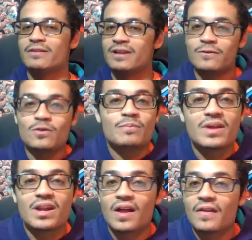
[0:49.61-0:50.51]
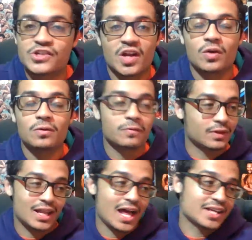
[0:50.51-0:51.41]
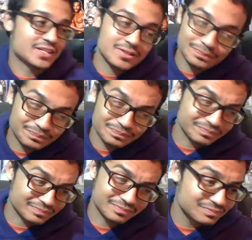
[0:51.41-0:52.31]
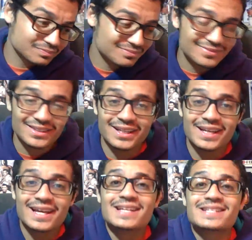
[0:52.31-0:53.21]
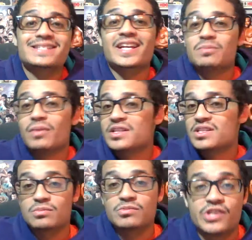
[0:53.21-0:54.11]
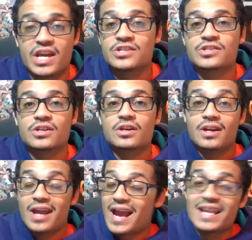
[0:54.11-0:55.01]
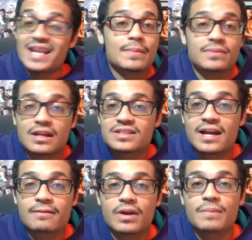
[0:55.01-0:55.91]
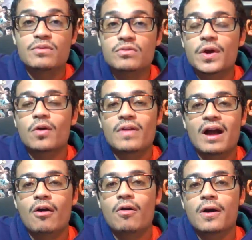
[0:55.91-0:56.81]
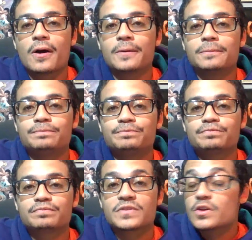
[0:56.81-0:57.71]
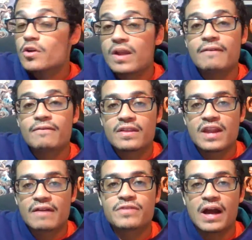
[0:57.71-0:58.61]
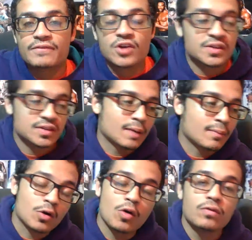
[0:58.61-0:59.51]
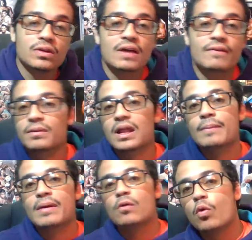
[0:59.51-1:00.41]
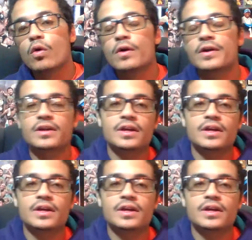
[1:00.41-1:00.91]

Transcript: And if you've been on this channel for the last 6 months and some change, anytime in that time frame, you know how I've talked a lot about Kovalev and a lot about Ward.